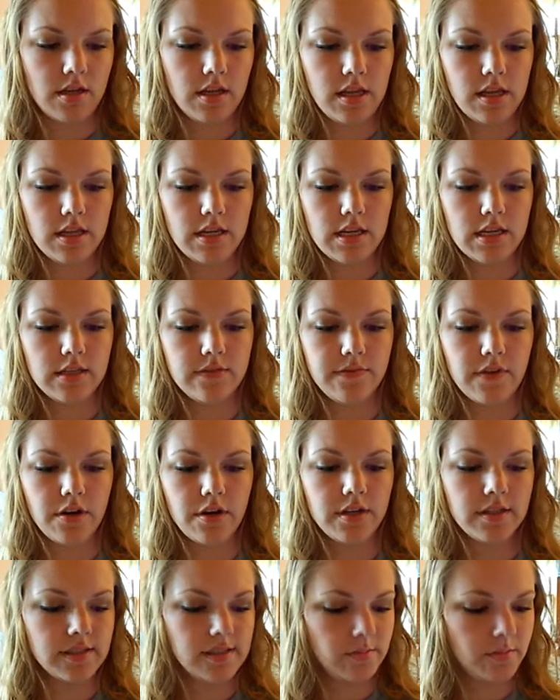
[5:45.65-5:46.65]
it is
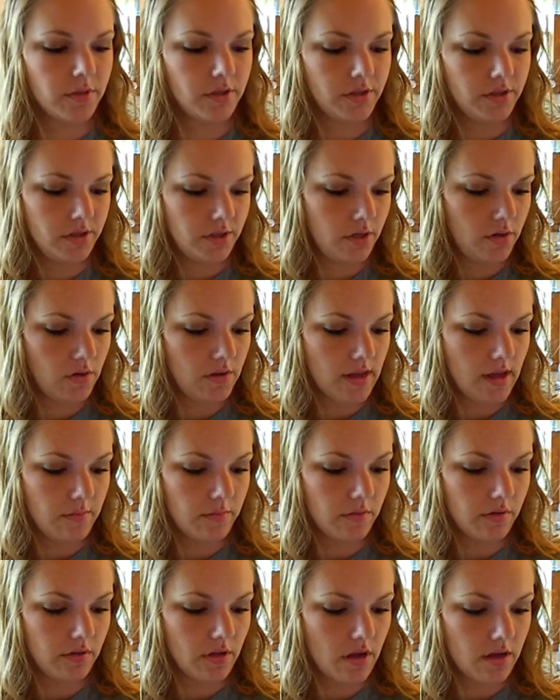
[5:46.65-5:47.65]
very similar to that
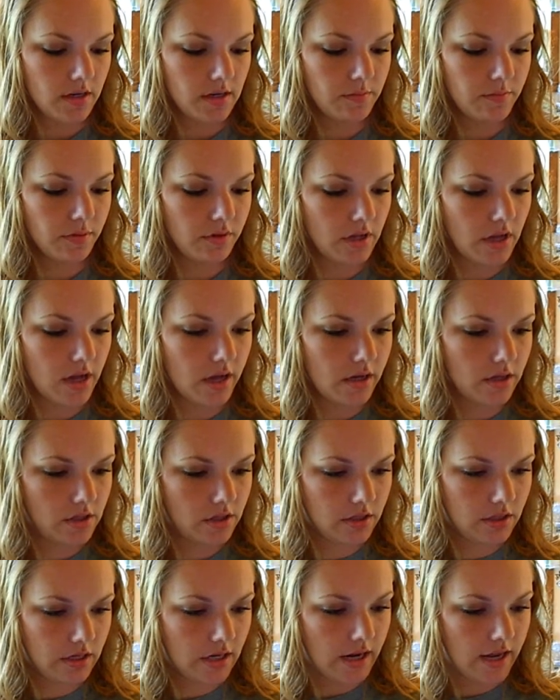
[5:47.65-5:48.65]
Milani
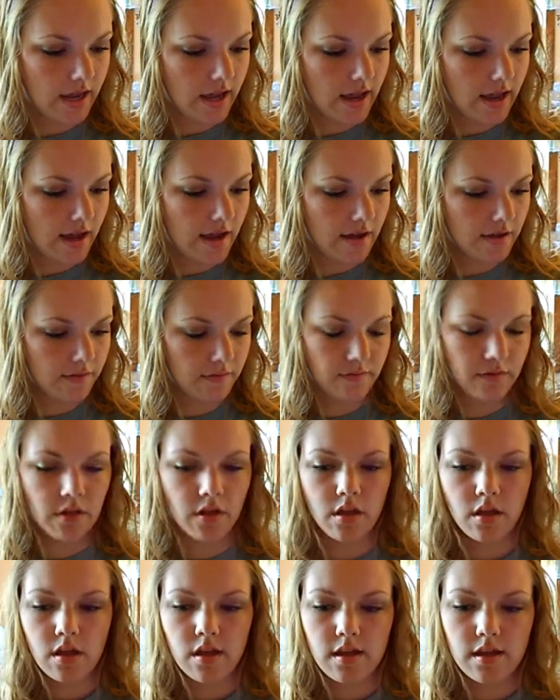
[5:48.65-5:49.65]
blush that I have,
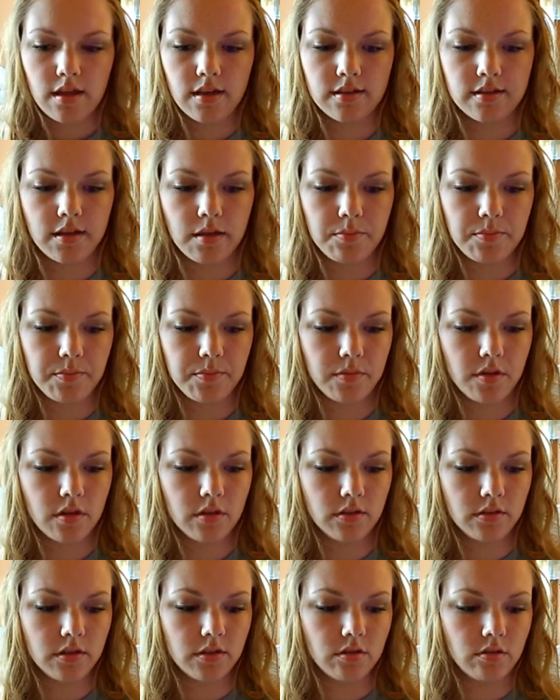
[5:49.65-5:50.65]
except
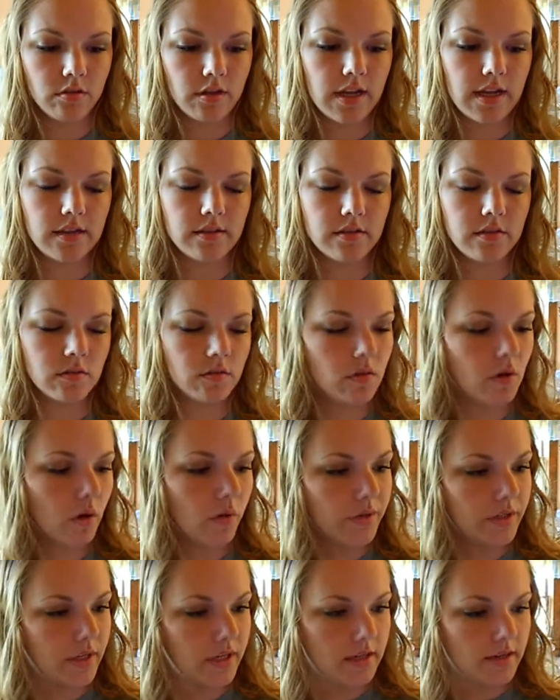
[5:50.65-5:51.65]
a little less
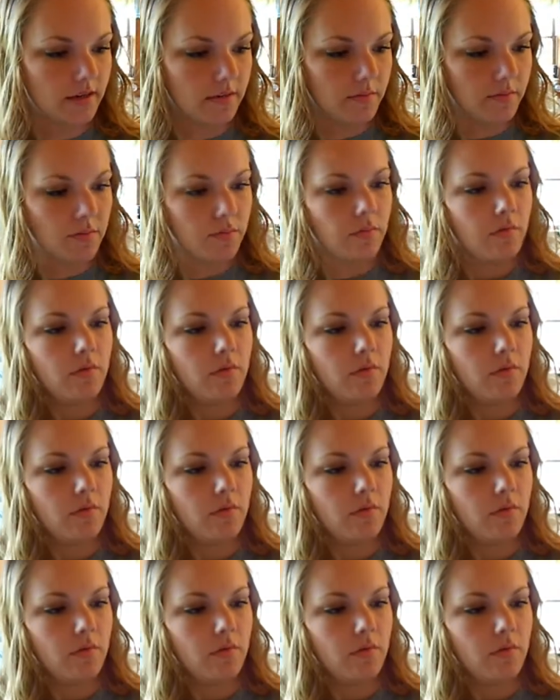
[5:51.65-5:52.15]
golden and